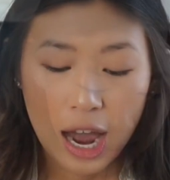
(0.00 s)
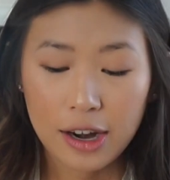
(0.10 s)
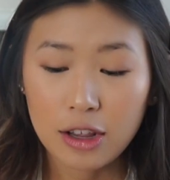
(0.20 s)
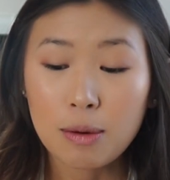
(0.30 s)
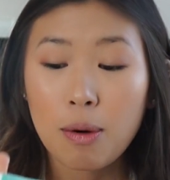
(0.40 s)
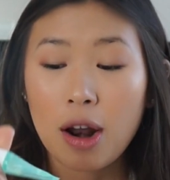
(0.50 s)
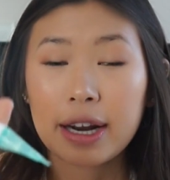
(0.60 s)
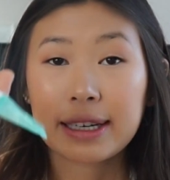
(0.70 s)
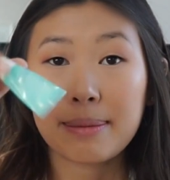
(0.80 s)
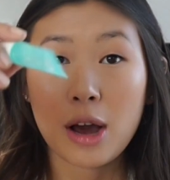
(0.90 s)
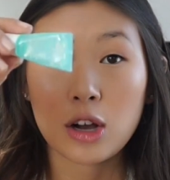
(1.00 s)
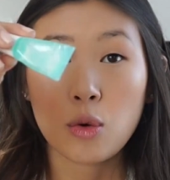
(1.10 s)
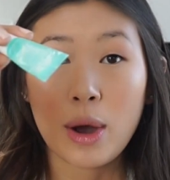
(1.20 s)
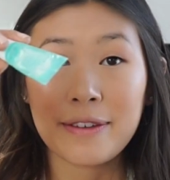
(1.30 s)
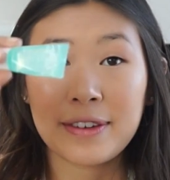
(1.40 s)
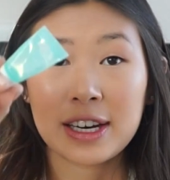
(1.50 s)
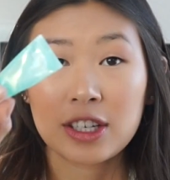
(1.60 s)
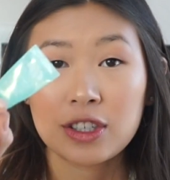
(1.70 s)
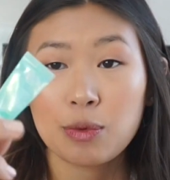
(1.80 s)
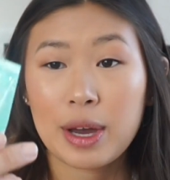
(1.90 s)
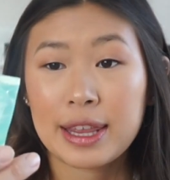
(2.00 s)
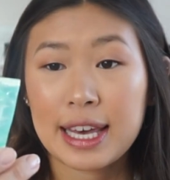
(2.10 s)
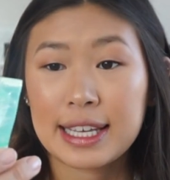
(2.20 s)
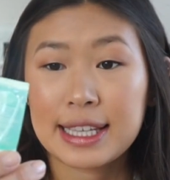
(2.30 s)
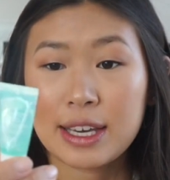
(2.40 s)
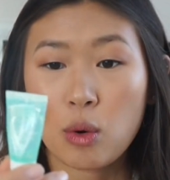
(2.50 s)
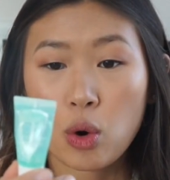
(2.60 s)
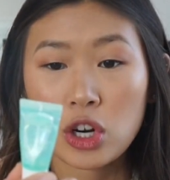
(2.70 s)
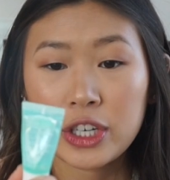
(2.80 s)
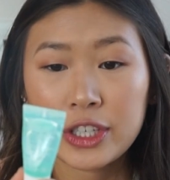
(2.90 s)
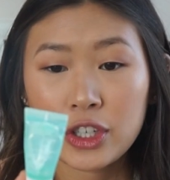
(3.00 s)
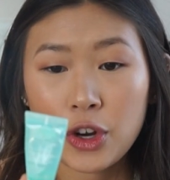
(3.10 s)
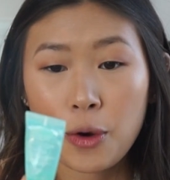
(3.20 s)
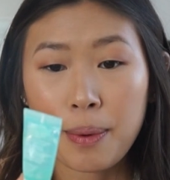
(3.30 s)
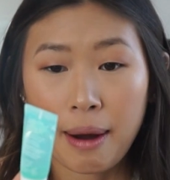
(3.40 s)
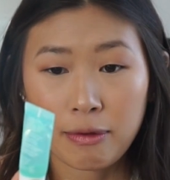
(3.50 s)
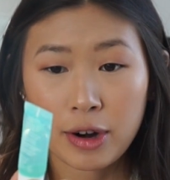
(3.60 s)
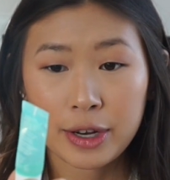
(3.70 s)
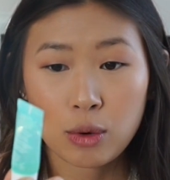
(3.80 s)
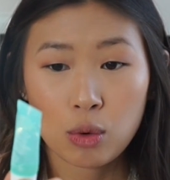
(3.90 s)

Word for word: Another product I'm not quite finished with is the Origins No Puffery